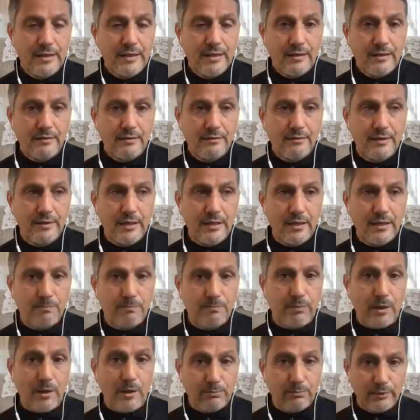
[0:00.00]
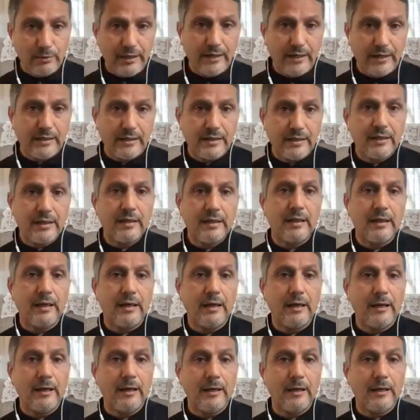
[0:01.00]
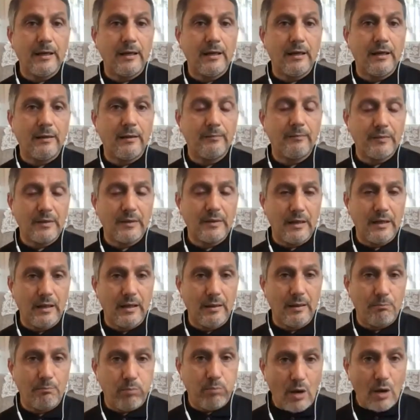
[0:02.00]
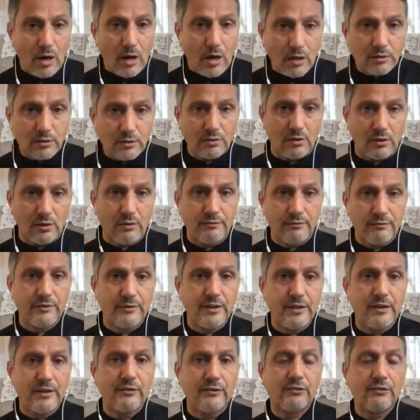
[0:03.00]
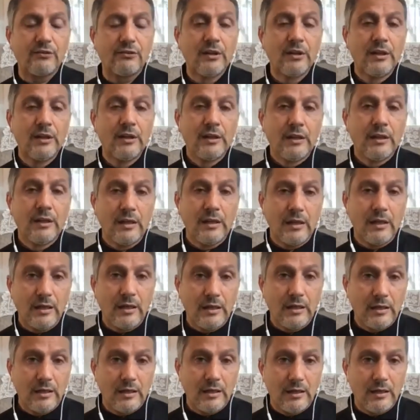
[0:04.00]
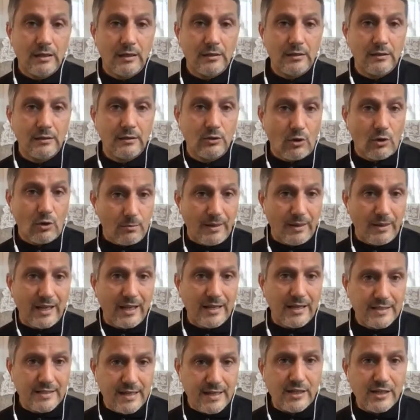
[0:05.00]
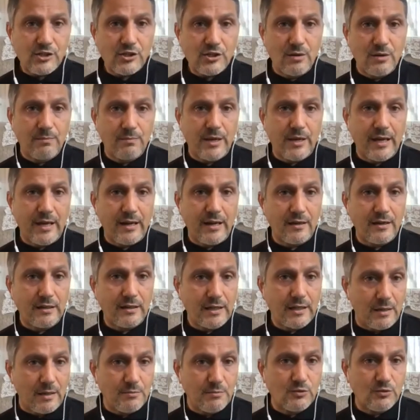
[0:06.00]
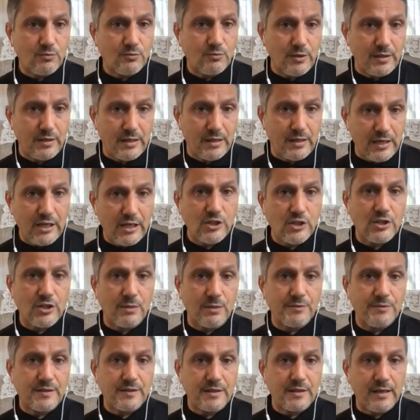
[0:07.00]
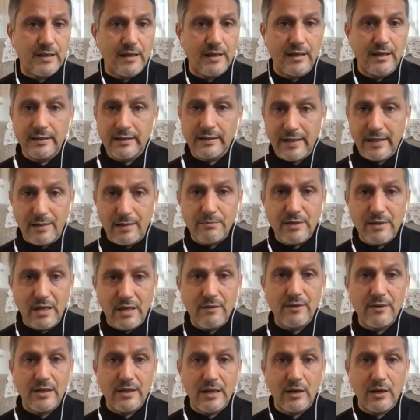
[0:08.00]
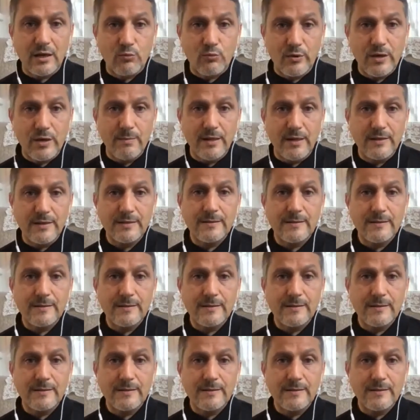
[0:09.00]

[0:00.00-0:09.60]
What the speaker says: the public part of this normalization pattern comes with Egypt's Camp David Agreement,